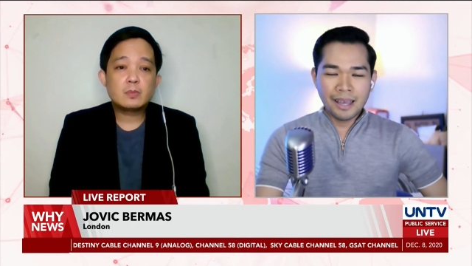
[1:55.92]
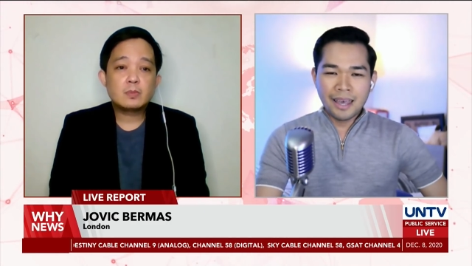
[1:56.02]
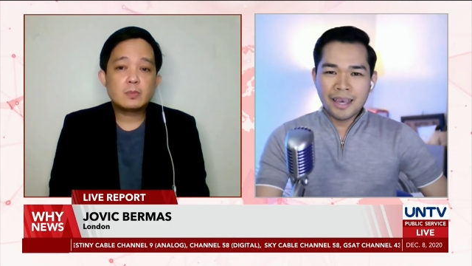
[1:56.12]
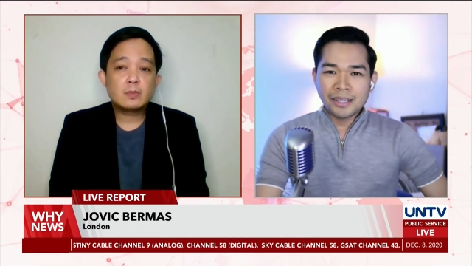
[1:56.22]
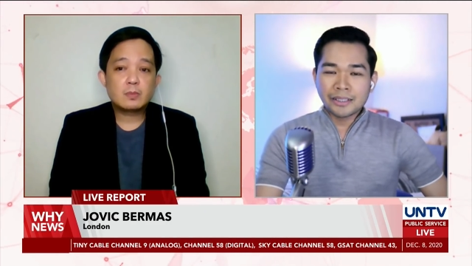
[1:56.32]

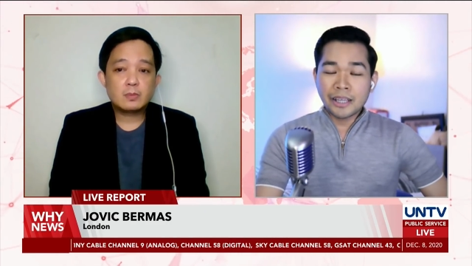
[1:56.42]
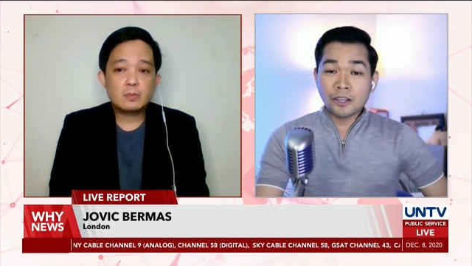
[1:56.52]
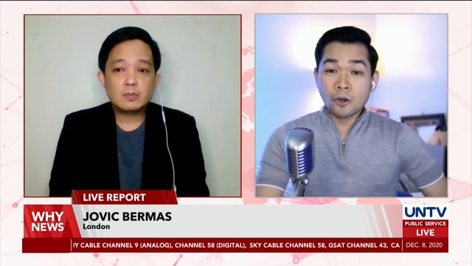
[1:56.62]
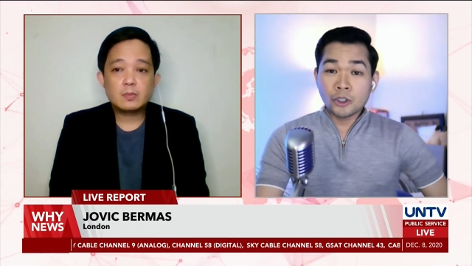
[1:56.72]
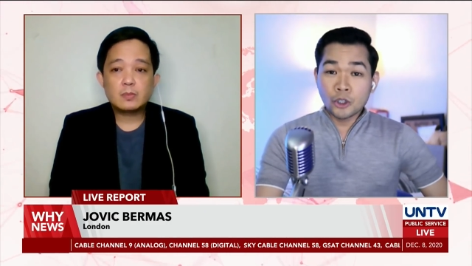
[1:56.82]
Speaker 1: Diego,
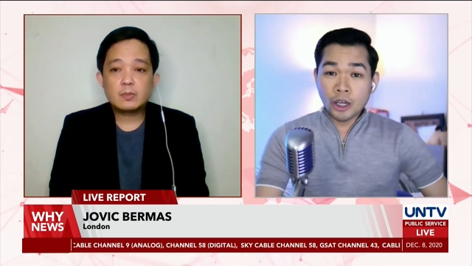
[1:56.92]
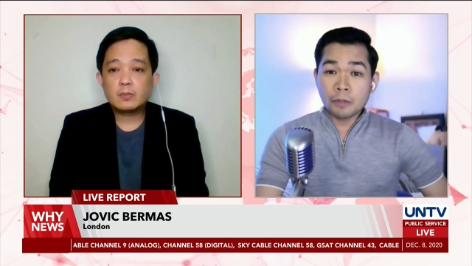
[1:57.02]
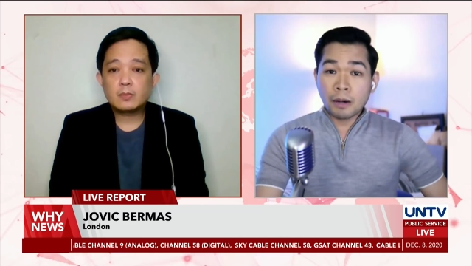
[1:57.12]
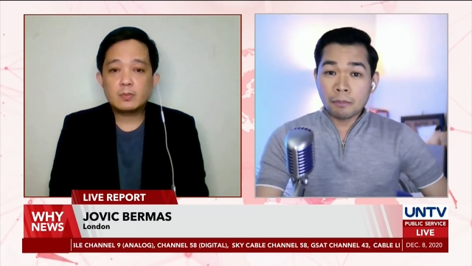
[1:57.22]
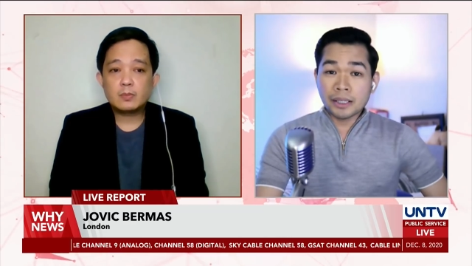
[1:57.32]
UK
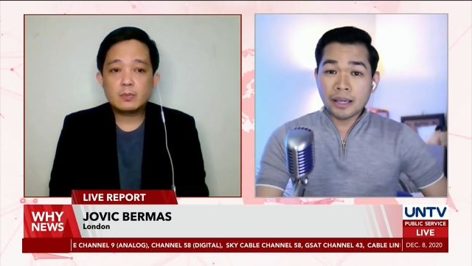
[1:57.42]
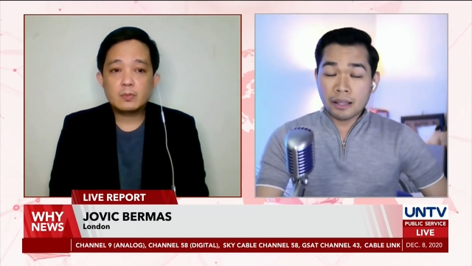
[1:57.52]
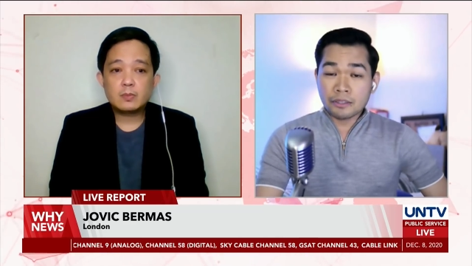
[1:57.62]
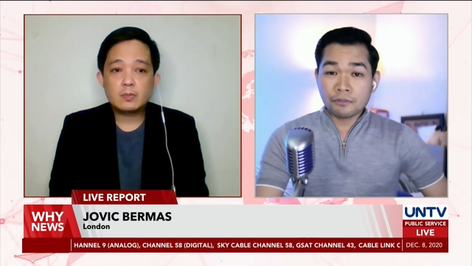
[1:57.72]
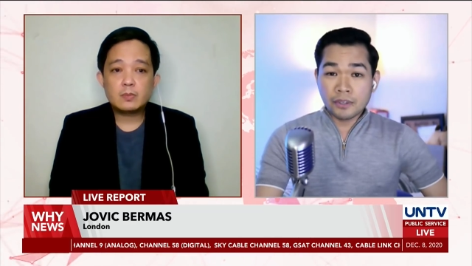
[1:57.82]
public health
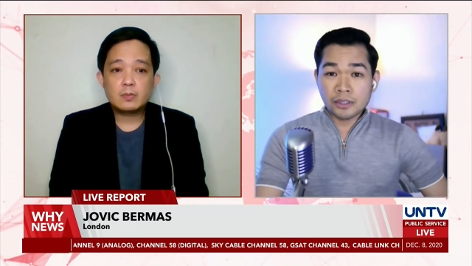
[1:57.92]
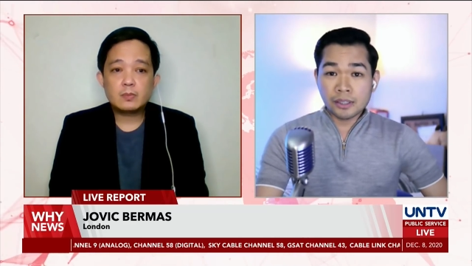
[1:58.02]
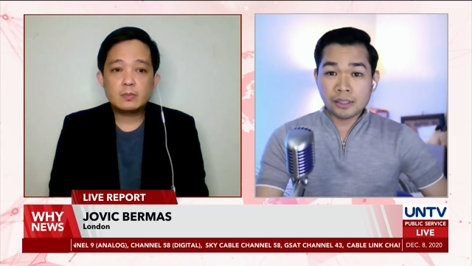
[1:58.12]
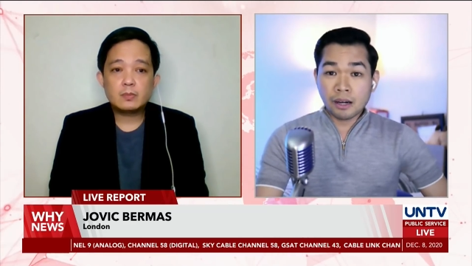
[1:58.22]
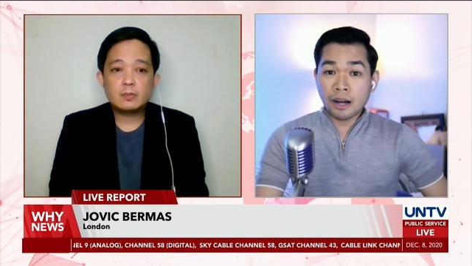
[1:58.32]
officials are
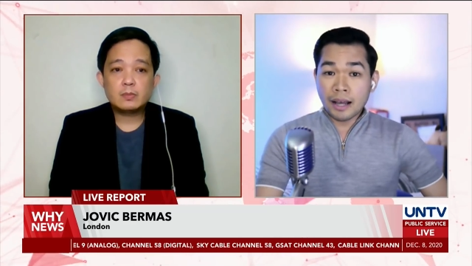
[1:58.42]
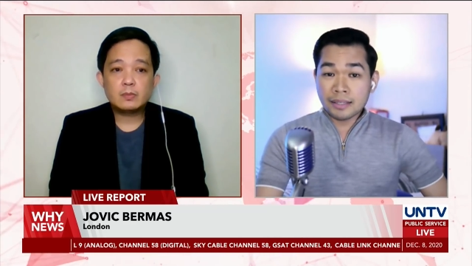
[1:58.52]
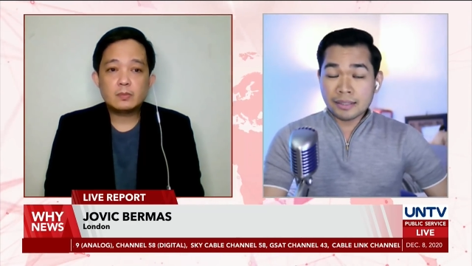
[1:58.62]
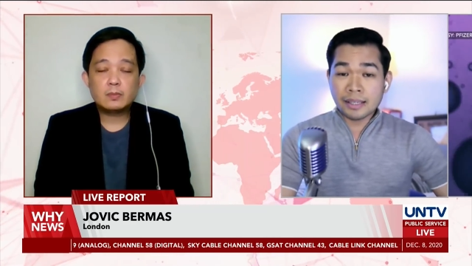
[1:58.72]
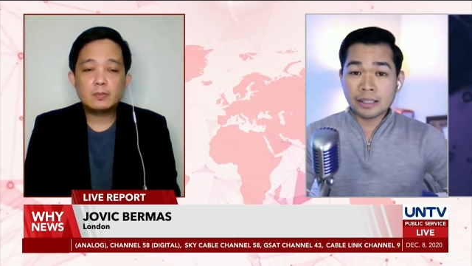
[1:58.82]

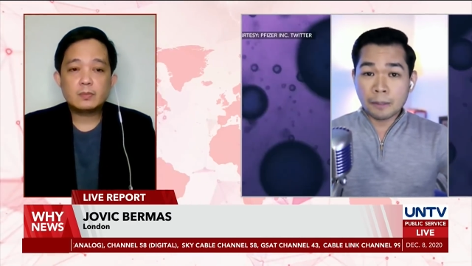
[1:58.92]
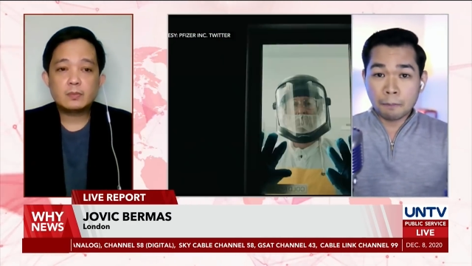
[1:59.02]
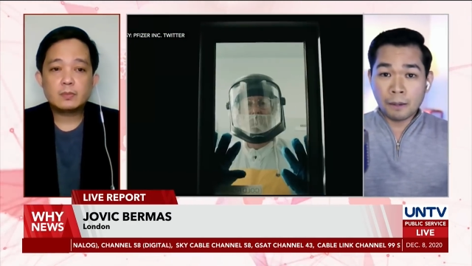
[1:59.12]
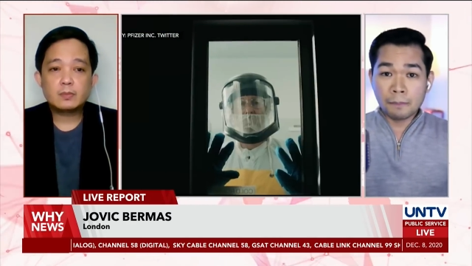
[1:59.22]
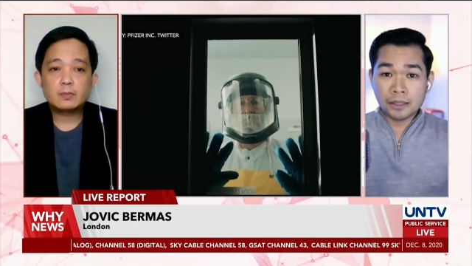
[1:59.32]
asking the
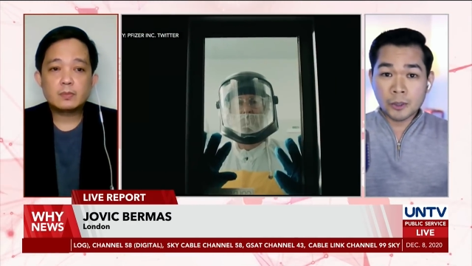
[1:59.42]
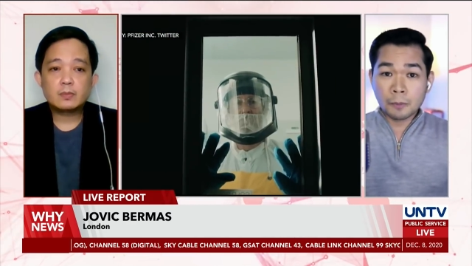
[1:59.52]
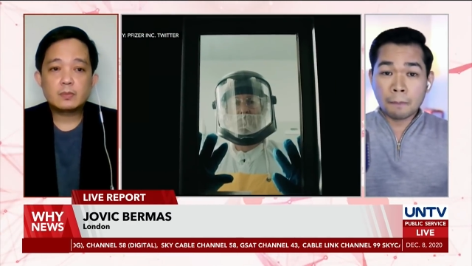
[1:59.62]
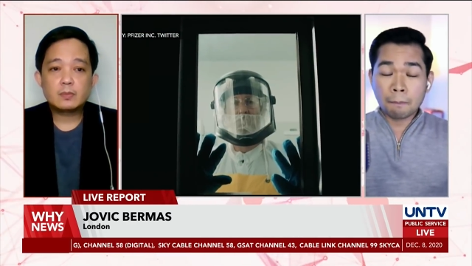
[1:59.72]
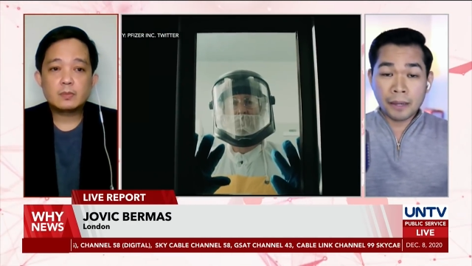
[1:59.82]
public to be
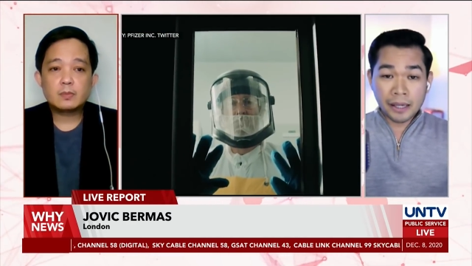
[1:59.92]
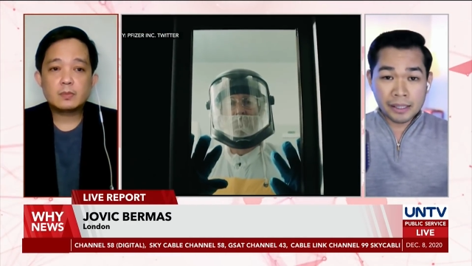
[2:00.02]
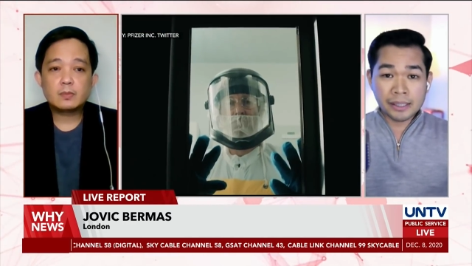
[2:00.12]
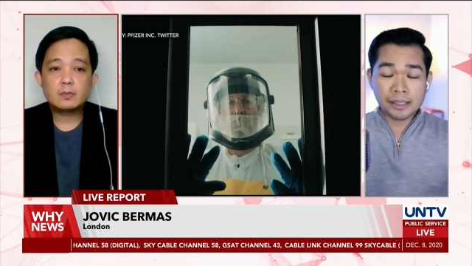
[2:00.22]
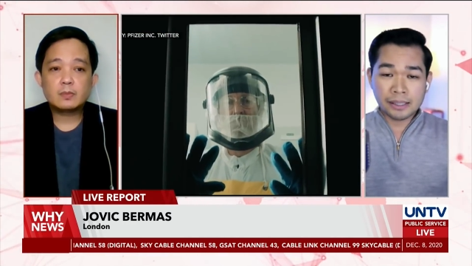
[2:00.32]

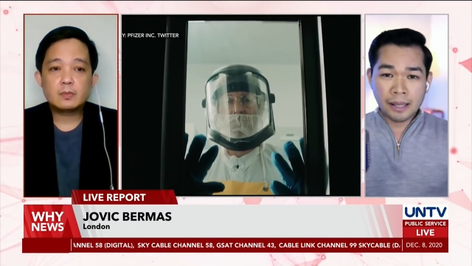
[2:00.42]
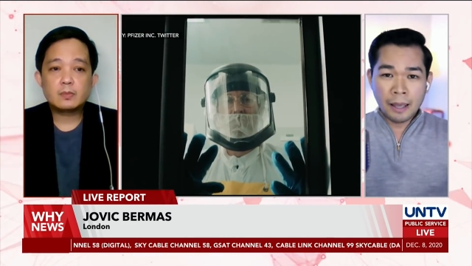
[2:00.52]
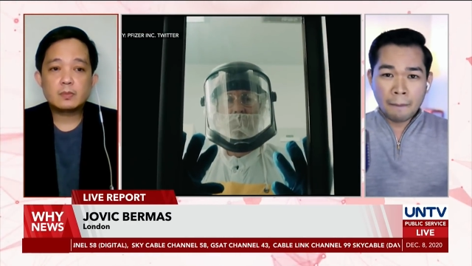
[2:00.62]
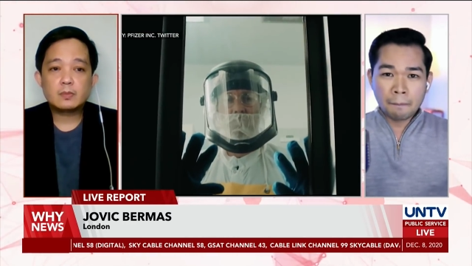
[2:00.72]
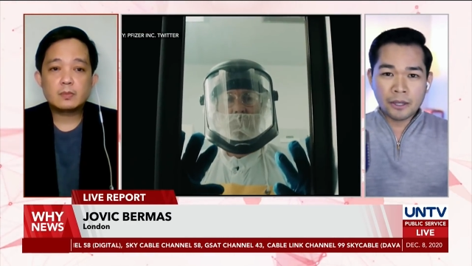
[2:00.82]
patient
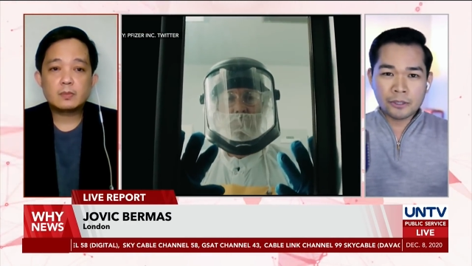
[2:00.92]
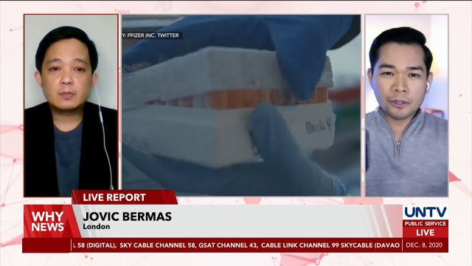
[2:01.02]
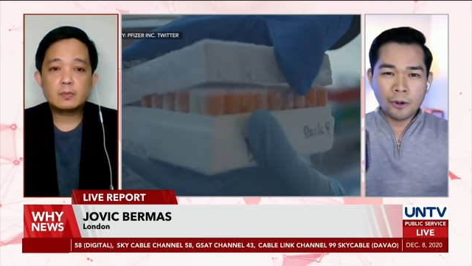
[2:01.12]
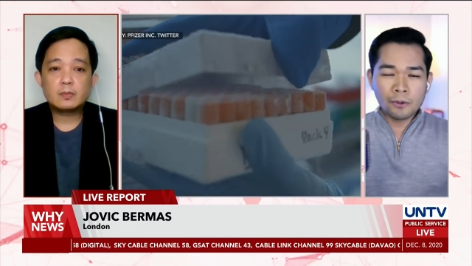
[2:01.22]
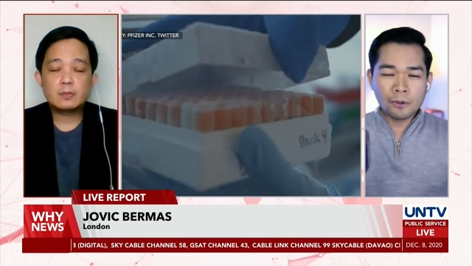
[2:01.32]
because
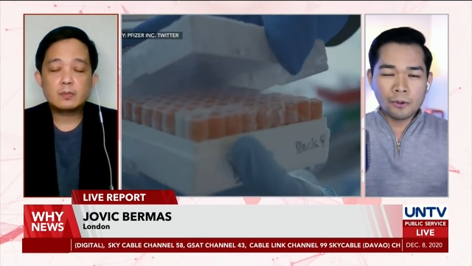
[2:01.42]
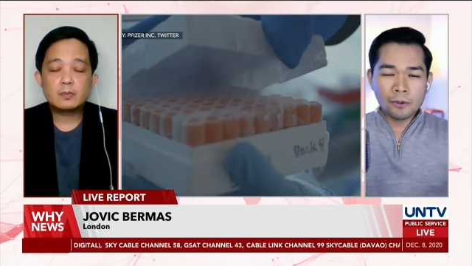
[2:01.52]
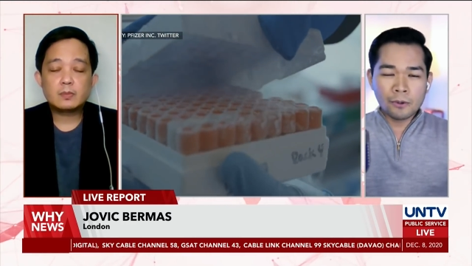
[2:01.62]
only those who